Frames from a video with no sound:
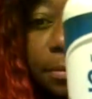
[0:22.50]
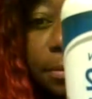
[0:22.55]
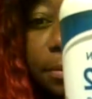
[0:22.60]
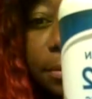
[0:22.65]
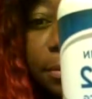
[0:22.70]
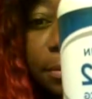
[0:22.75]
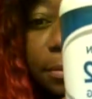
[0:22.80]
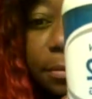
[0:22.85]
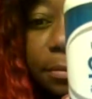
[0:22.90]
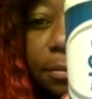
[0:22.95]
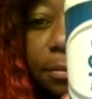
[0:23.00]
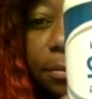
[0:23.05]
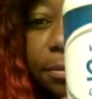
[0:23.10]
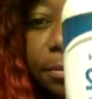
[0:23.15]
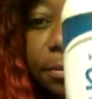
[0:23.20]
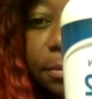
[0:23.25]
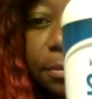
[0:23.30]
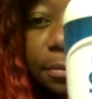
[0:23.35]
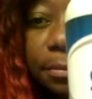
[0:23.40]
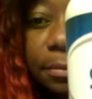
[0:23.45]

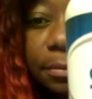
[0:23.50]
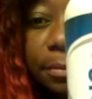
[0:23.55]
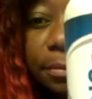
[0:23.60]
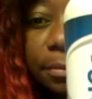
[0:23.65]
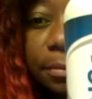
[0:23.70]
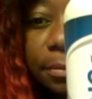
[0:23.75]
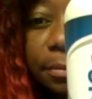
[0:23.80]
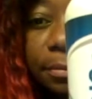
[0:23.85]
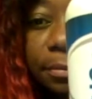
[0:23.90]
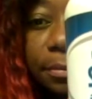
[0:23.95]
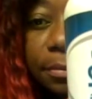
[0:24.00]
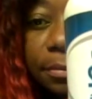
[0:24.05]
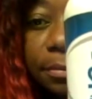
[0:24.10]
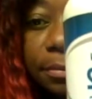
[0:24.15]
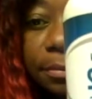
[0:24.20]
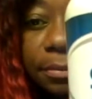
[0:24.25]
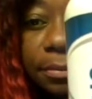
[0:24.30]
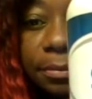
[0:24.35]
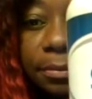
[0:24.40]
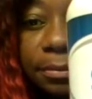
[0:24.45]

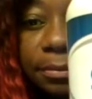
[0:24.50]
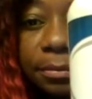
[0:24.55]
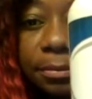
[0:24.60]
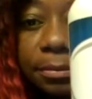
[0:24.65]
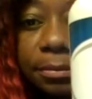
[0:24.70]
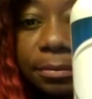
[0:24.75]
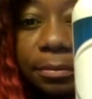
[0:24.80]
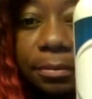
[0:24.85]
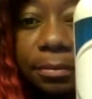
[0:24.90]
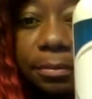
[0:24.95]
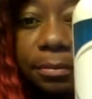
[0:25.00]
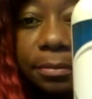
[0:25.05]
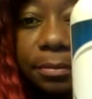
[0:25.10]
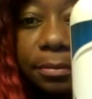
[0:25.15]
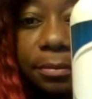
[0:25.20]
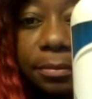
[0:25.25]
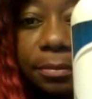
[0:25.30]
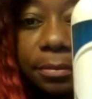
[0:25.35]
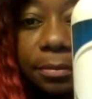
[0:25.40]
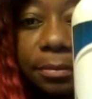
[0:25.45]

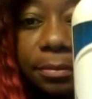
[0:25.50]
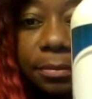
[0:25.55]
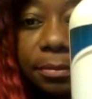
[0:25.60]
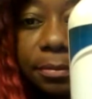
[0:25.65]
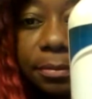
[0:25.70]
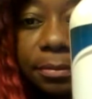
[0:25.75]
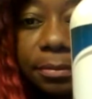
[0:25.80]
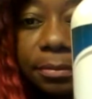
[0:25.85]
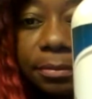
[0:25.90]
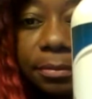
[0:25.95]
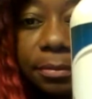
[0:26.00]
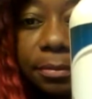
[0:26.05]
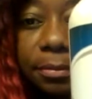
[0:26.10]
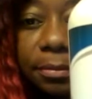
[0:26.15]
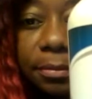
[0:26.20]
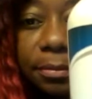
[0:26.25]
(no one is talking)